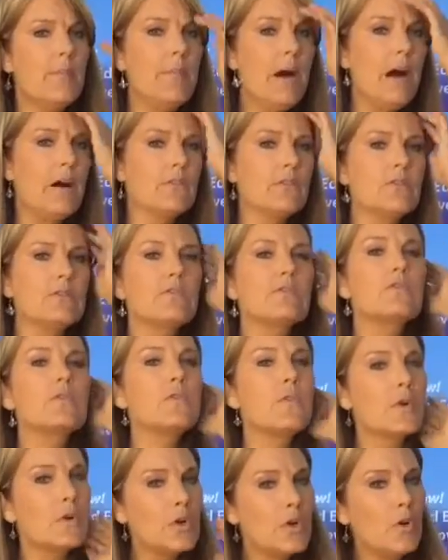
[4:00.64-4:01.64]
about
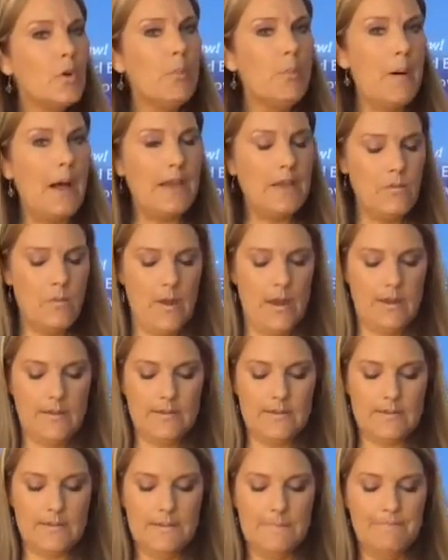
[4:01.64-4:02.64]
vertical bite
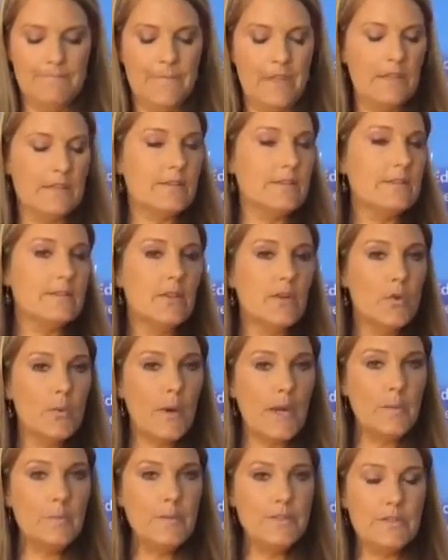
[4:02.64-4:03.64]
wings. This is a
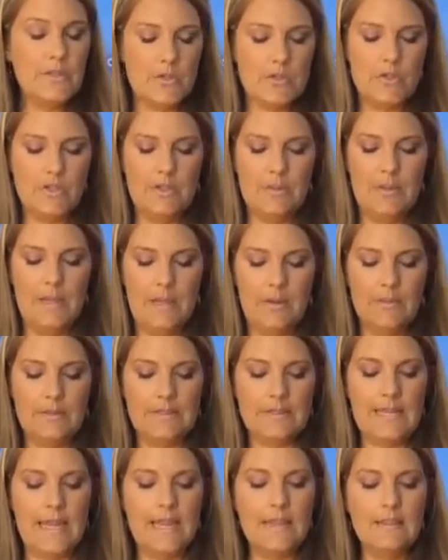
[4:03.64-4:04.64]
great position to be
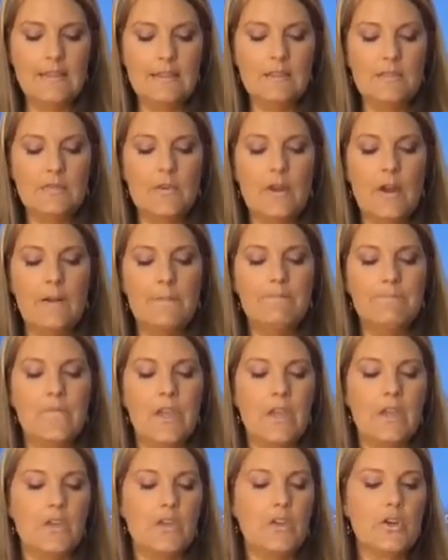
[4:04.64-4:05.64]
able to take these from.
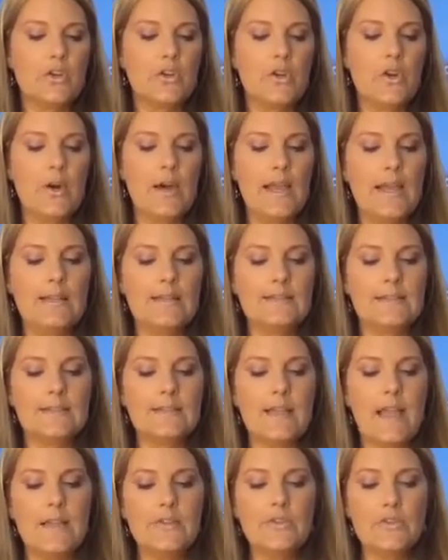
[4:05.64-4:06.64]
You're going to go ahead and
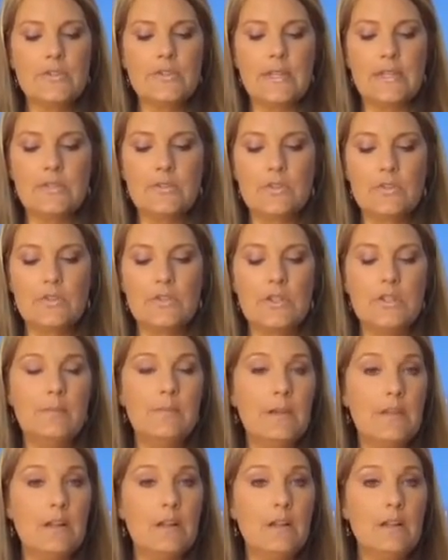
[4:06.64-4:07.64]
slide your sensor to the
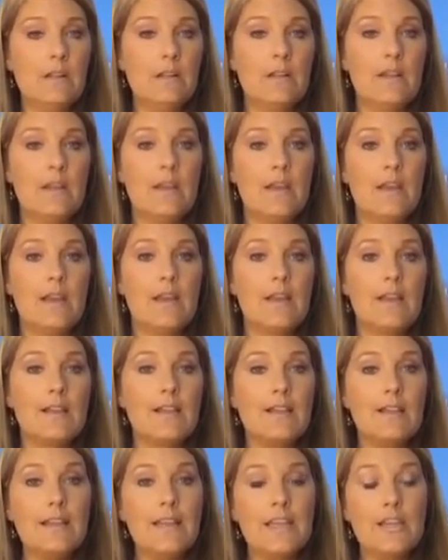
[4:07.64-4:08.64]
middle,
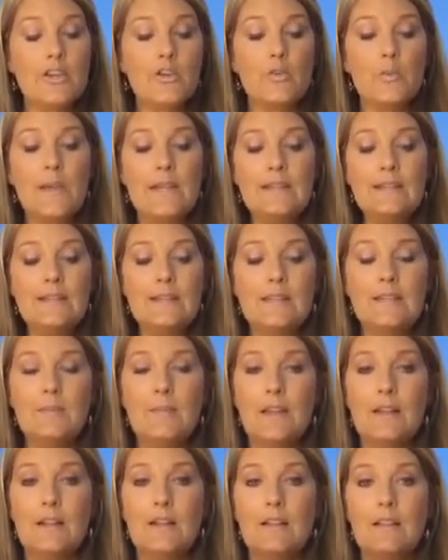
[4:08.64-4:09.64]
click your ring to the
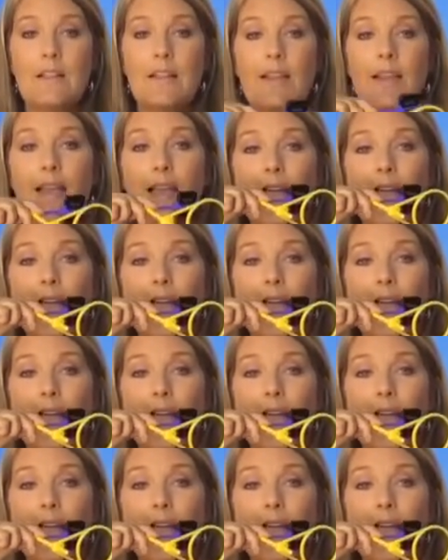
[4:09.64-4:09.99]
middle,